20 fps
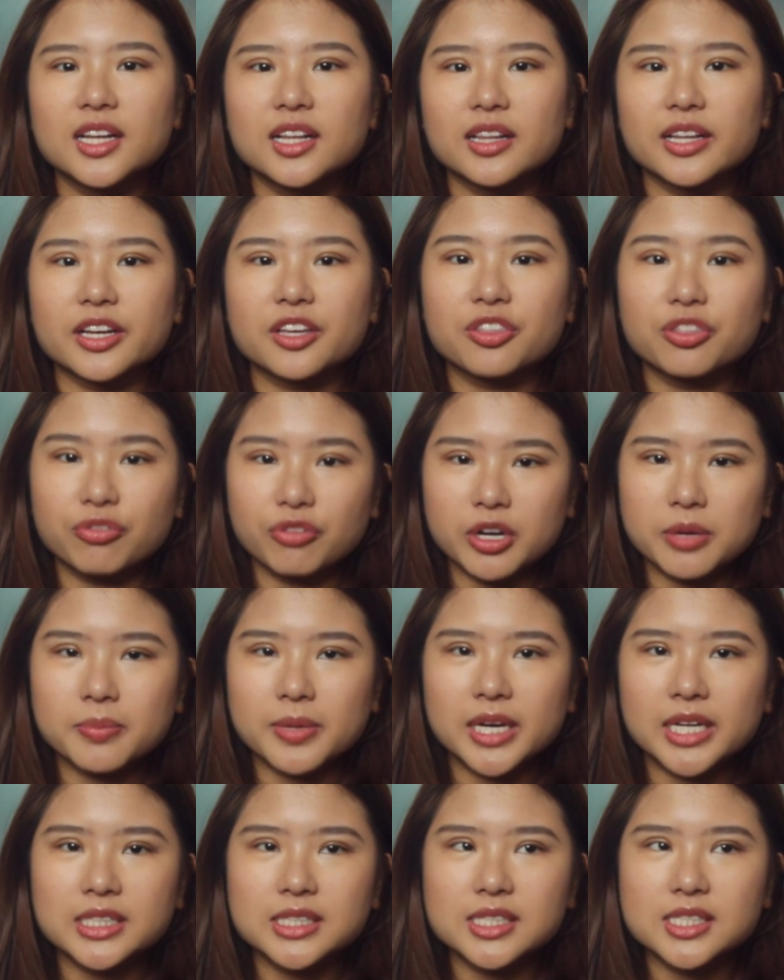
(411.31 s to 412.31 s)
like 3
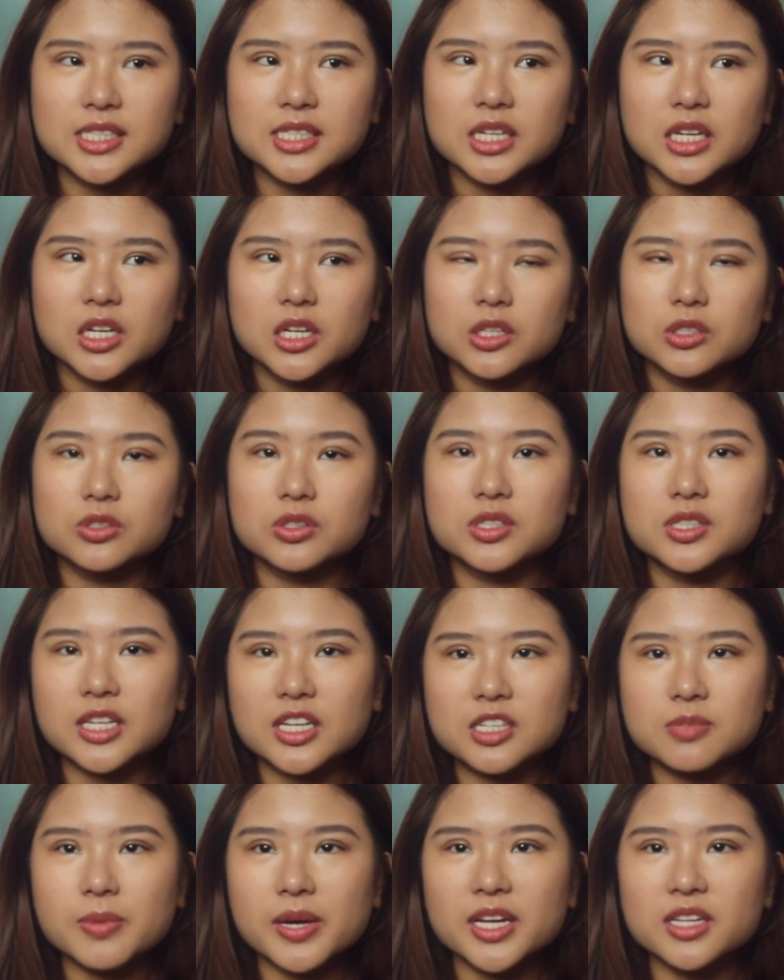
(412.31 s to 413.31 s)
months to
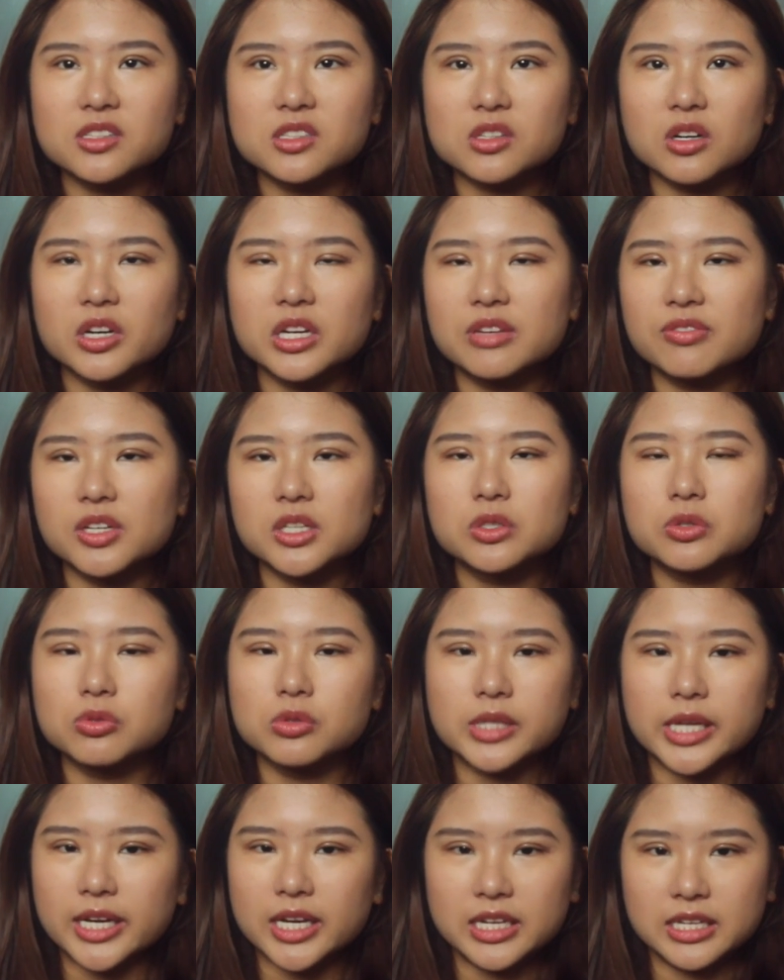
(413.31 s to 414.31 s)
6 months or even to
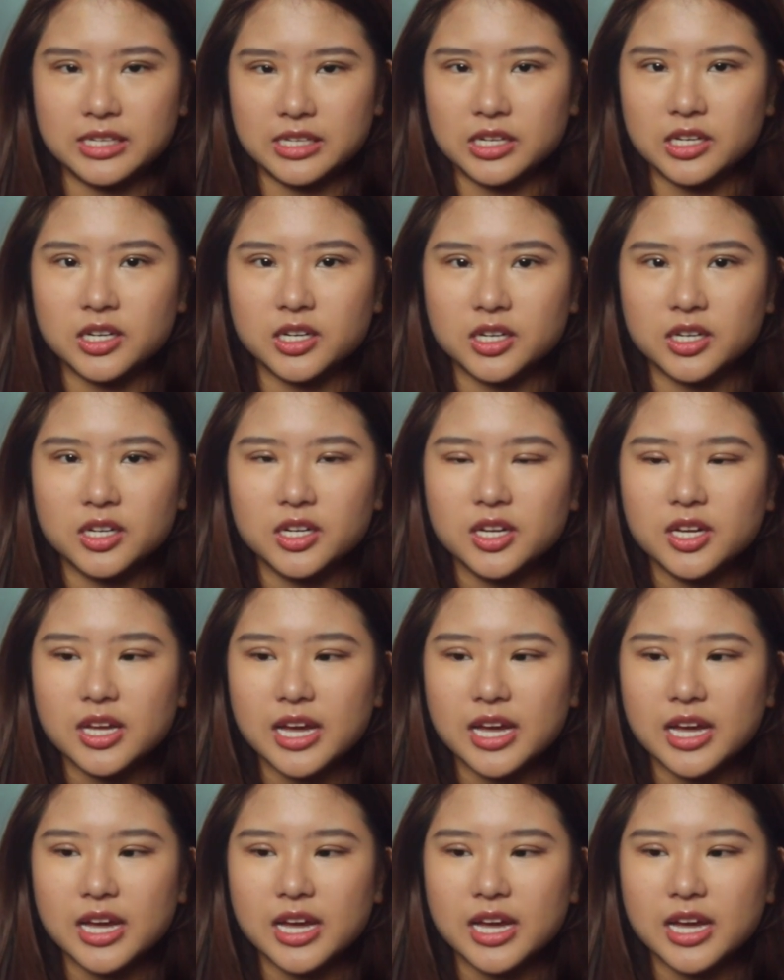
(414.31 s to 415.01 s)
like a year.